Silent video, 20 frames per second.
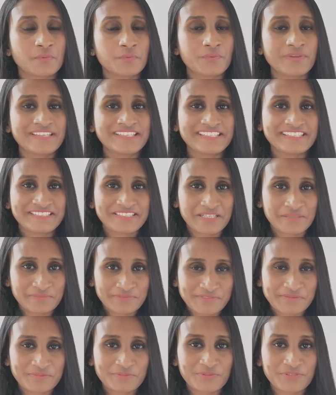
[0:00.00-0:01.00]
When it
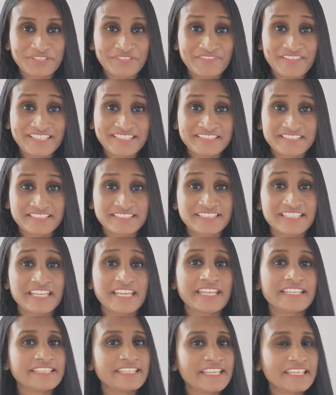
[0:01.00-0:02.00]
comes to motivation,
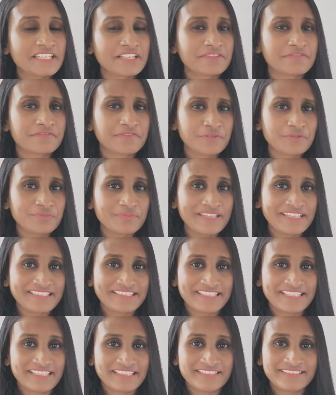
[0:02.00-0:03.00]
there are few main
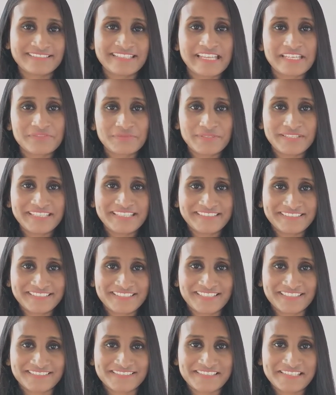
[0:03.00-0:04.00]
theories that we
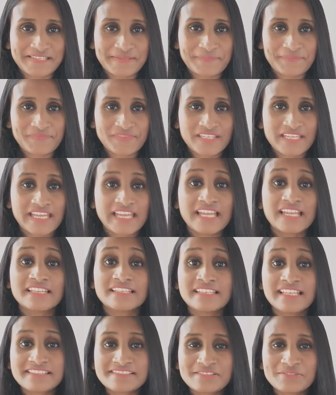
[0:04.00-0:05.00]
discuss.
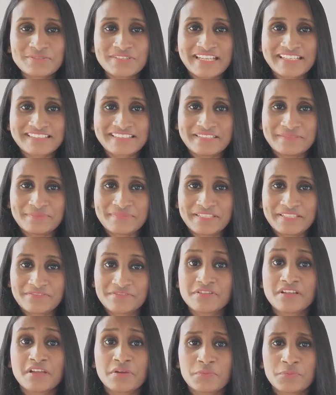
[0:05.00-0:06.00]
Let's look at in
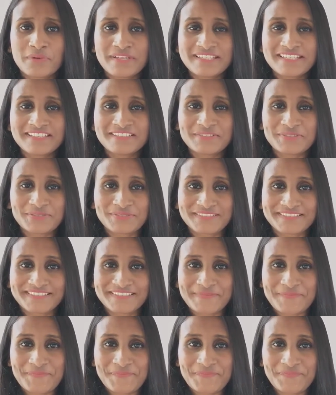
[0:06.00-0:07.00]
brief what are those.